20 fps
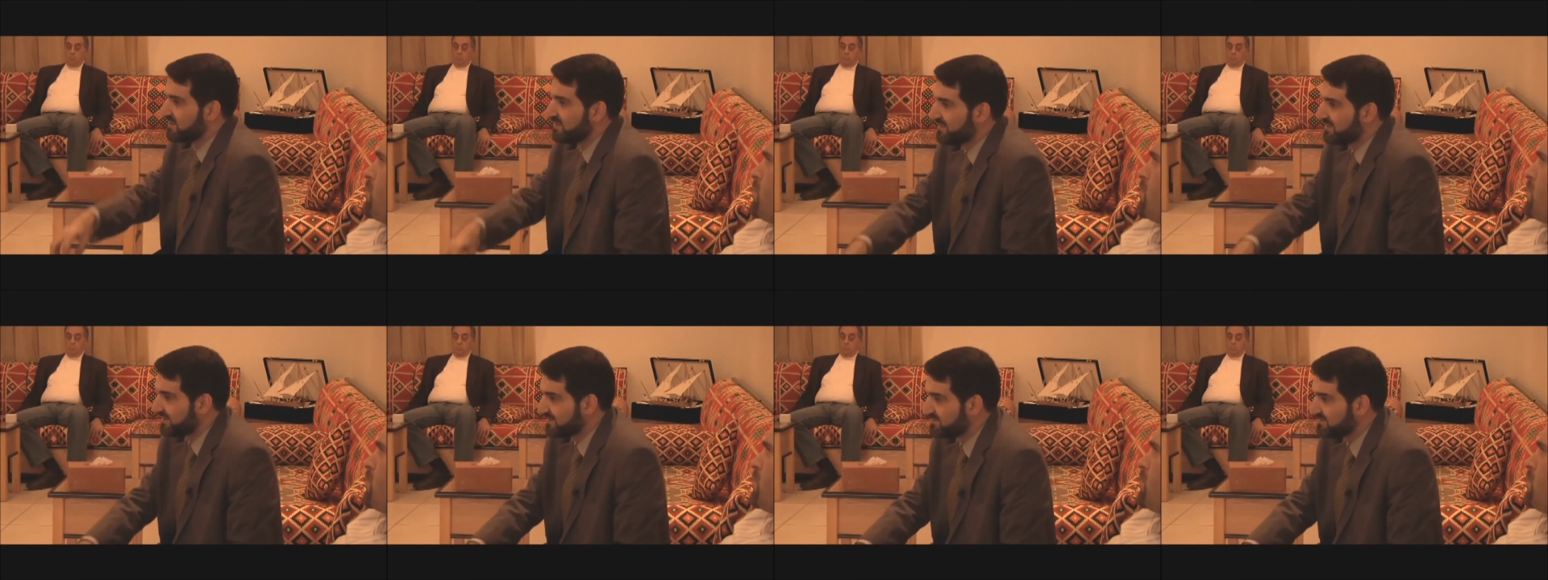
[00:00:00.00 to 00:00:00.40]

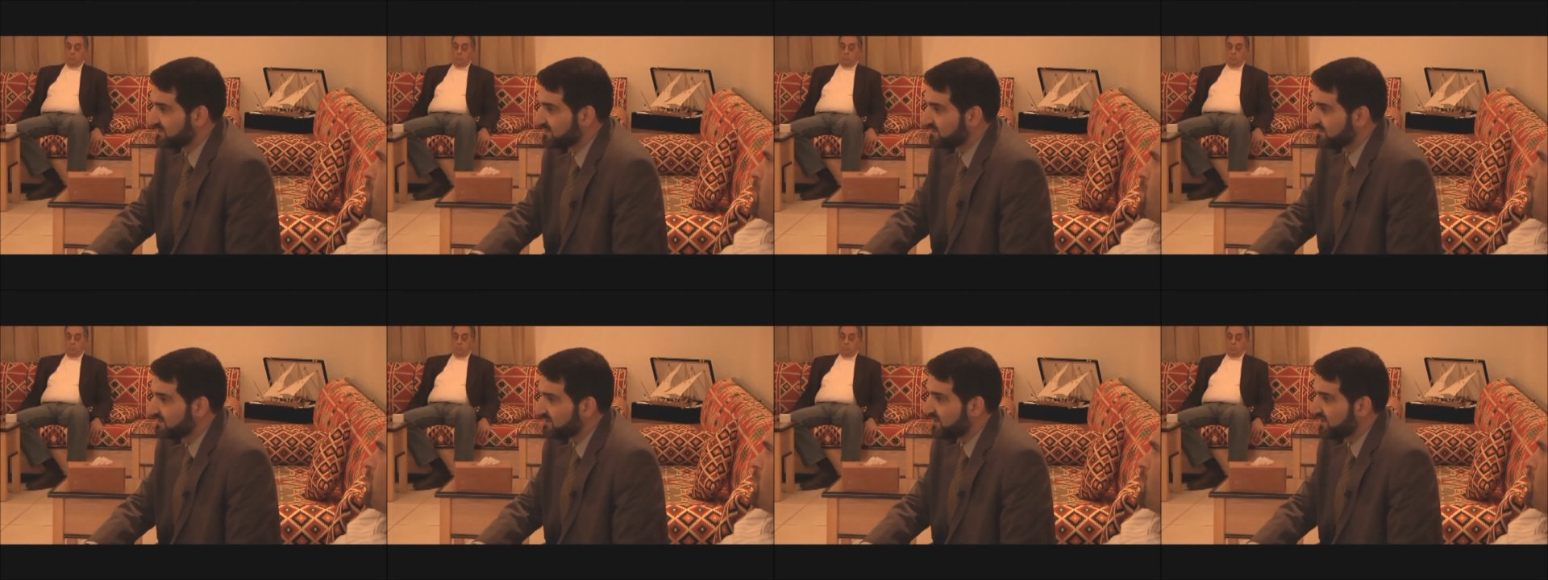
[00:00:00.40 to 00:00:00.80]
in
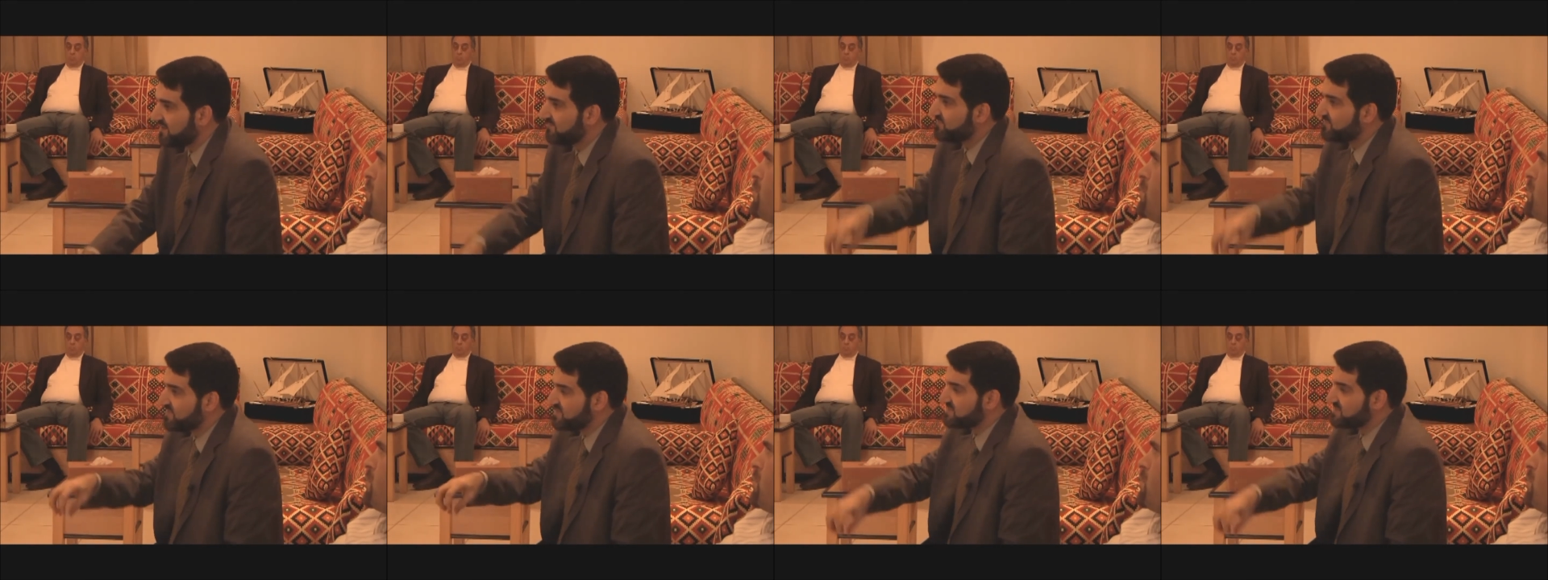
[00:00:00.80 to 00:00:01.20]
London.
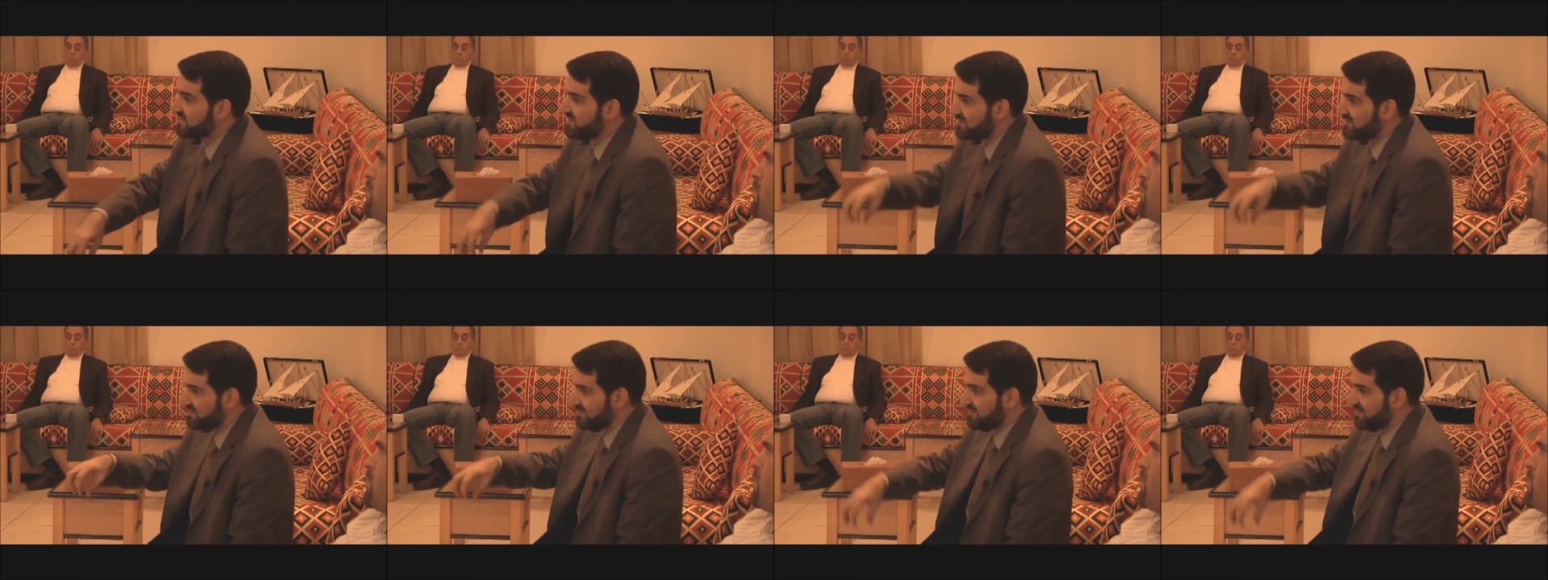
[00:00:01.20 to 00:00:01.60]
Every
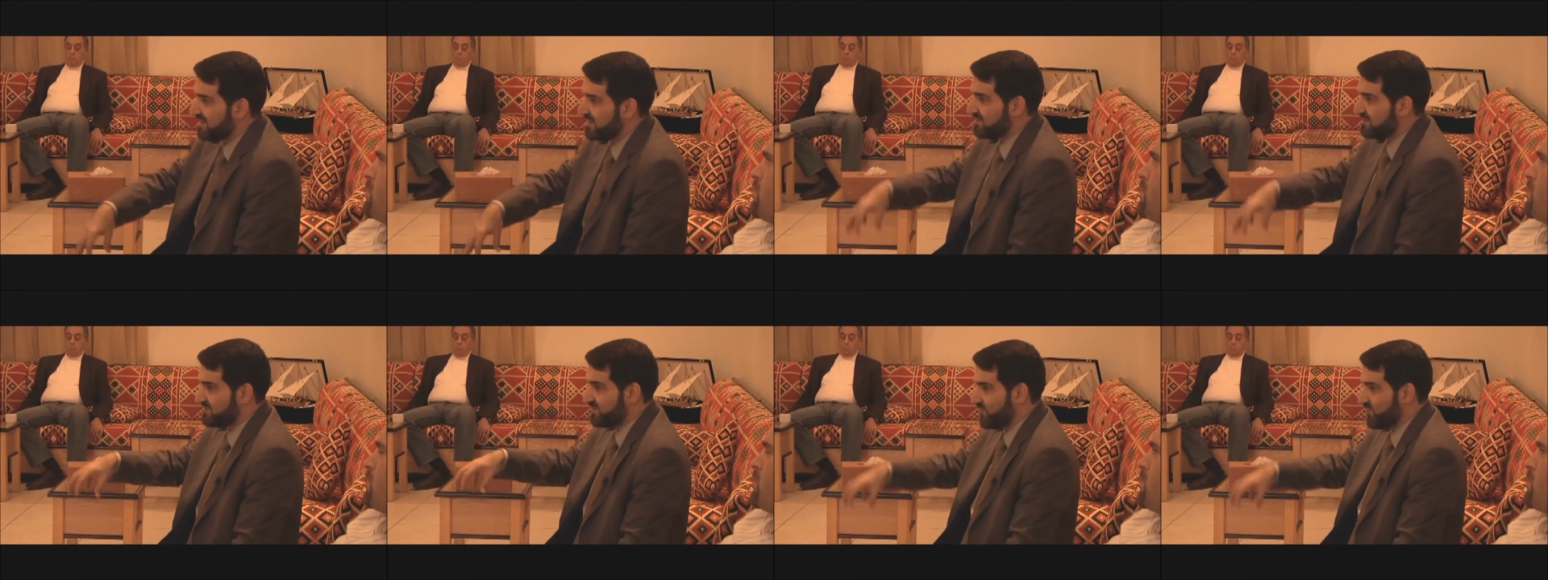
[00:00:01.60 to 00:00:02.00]
single day in the